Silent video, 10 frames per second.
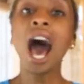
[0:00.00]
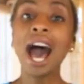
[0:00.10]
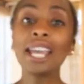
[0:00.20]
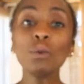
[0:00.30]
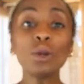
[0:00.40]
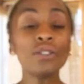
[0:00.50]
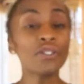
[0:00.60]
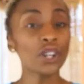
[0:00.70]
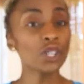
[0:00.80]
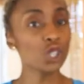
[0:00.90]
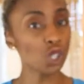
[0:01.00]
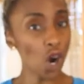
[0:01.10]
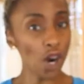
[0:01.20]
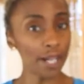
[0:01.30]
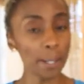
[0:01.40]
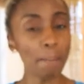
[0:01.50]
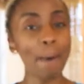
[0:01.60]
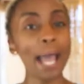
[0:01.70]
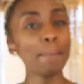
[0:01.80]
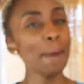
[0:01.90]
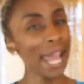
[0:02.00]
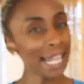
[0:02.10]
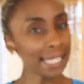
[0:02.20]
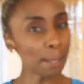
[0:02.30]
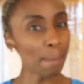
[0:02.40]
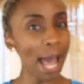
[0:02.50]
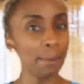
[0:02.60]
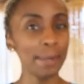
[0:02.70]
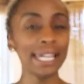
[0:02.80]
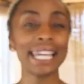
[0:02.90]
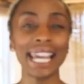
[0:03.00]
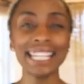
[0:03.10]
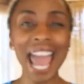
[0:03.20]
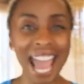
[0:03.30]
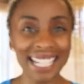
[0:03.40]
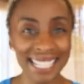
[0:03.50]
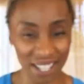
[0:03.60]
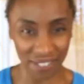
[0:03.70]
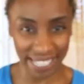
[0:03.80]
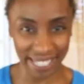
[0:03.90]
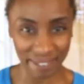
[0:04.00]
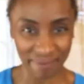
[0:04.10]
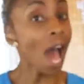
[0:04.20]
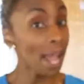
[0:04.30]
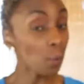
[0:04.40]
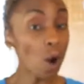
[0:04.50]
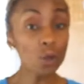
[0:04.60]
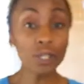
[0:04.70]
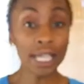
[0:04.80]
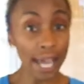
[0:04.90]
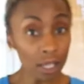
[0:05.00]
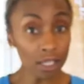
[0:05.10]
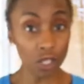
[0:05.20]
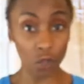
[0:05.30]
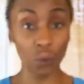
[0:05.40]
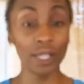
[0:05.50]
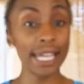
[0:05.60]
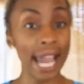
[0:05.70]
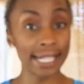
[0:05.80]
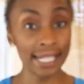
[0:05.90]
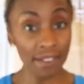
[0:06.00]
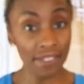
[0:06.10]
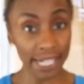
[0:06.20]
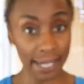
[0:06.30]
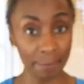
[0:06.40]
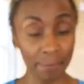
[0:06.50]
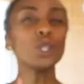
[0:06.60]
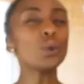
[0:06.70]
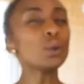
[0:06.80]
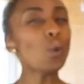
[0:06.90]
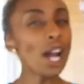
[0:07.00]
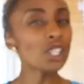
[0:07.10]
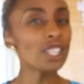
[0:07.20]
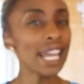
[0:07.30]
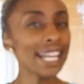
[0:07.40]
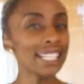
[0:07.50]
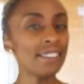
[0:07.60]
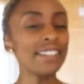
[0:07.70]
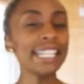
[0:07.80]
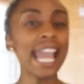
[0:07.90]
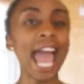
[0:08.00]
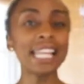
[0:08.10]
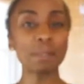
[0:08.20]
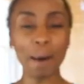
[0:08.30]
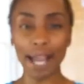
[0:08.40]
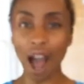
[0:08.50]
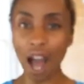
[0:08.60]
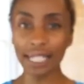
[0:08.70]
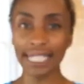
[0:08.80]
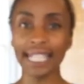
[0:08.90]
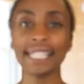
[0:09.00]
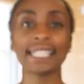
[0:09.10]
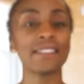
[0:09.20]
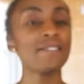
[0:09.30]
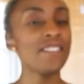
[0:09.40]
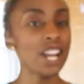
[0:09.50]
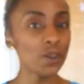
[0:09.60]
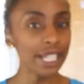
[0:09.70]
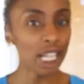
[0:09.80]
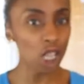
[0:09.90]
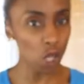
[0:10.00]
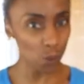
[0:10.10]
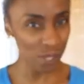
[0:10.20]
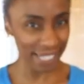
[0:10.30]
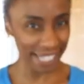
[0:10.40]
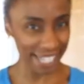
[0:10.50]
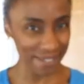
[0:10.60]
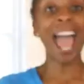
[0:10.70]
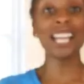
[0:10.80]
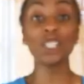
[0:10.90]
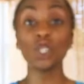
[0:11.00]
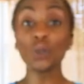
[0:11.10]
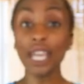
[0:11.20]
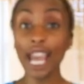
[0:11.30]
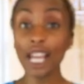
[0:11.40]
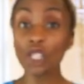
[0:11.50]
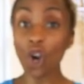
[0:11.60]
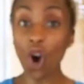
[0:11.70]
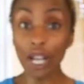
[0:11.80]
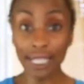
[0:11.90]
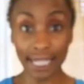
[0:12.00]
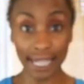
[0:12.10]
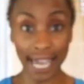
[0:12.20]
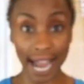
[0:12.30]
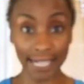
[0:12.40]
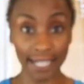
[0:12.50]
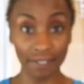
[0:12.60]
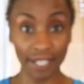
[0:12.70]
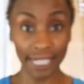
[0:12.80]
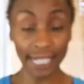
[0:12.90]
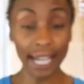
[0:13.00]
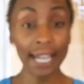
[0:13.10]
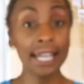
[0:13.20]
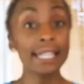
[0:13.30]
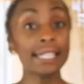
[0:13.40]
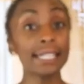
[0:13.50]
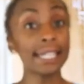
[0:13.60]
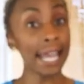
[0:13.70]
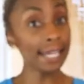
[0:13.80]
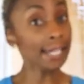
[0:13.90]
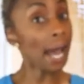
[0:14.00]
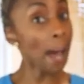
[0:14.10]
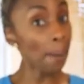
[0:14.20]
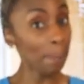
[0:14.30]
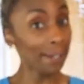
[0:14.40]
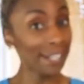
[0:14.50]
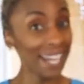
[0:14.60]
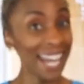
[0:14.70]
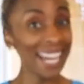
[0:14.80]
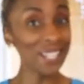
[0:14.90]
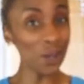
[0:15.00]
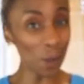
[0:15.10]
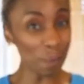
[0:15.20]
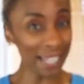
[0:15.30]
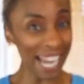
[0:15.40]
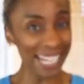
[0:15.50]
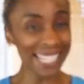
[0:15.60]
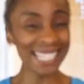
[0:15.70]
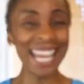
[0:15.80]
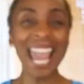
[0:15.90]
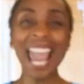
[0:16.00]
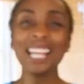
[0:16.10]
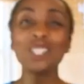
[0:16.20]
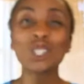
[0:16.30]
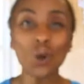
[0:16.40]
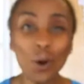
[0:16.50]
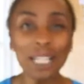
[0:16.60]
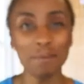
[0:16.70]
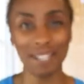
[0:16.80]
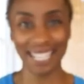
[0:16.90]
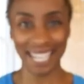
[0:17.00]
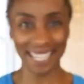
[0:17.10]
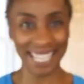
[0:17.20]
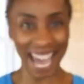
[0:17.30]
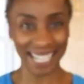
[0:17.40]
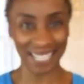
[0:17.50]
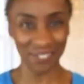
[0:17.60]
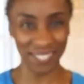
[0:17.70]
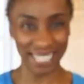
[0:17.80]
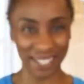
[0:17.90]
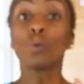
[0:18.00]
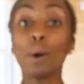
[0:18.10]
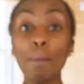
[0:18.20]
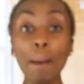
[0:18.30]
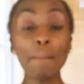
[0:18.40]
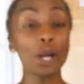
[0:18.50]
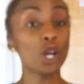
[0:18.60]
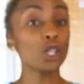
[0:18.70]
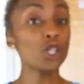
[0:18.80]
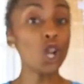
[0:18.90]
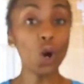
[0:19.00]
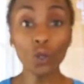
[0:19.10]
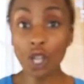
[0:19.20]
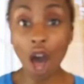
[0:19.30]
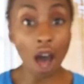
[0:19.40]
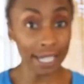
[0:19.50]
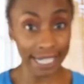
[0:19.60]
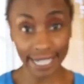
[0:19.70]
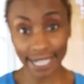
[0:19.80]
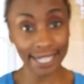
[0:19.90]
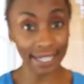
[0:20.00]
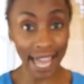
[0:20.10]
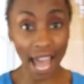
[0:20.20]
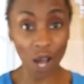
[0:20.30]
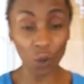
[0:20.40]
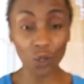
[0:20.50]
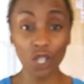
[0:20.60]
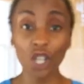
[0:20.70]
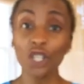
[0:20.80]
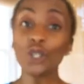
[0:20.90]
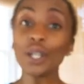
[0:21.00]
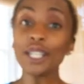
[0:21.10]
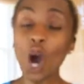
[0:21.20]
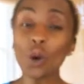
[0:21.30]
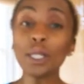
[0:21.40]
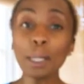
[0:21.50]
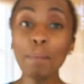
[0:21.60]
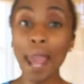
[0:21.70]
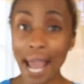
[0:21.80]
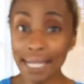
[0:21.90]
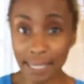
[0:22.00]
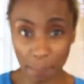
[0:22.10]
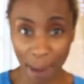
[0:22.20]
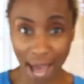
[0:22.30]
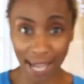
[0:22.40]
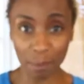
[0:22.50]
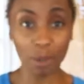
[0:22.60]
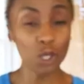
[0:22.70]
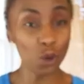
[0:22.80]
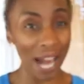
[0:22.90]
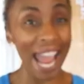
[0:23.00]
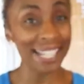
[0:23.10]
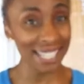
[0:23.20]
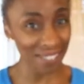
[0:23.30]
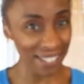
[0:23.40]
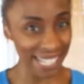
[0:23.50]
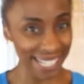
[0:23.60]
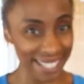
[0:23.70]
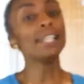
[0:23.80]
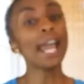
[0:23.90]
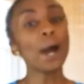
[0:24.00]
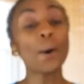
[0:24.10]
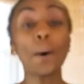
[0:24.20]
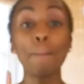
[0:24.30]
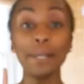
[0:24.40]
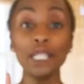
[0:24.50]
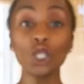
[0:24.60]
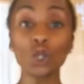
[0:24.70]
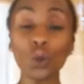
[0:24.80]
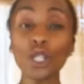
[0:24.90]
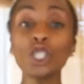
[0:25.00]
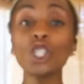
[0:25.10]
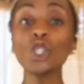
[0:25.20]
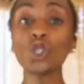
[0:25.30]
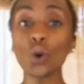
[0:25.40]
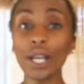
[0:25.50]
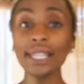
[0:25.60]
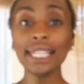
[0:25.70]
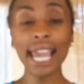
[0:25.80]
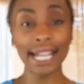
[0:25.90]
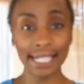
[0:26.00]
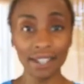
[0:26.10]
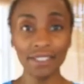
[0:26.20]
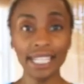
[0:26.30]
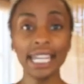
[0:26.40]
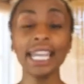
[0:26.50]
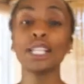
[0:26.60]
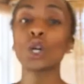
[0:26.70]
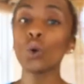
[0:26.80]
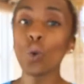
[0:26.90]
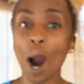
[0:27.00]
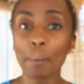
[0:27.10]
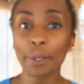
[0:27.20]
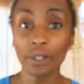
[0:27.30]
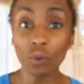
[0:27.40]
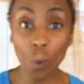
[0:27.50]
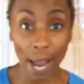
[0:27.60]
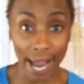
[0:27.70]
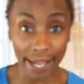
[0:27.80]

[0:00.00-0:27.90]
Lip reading: I will first start by pantomiming an activity. I won't tell you the activity. You will watch the activity as my audience very closely. As you catch on to the activity, stand up in your place and join me in the activity. Remember, no talking is allowed. You can only pantomime your activity. Now, be sure to join the activity in a cooperative way.